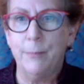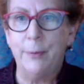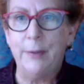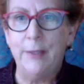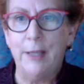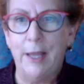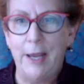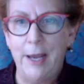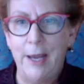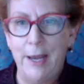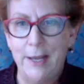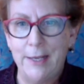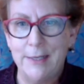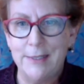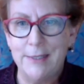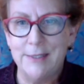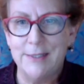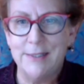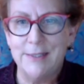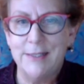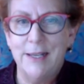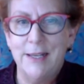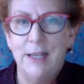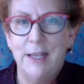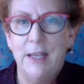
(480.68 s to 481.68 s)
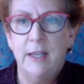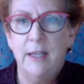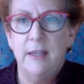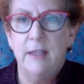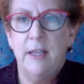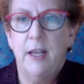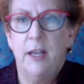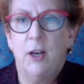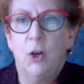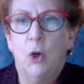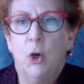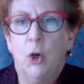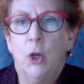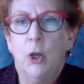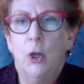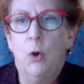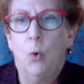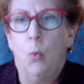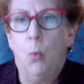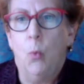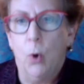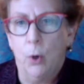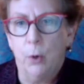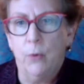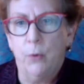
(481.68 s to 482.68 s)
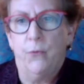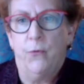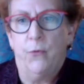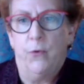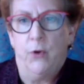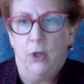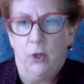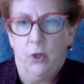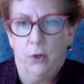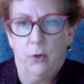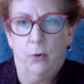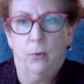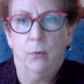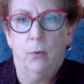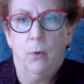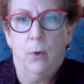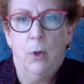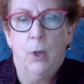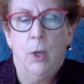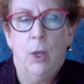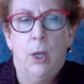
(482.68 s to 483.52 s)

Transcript: plans that are going to work for you.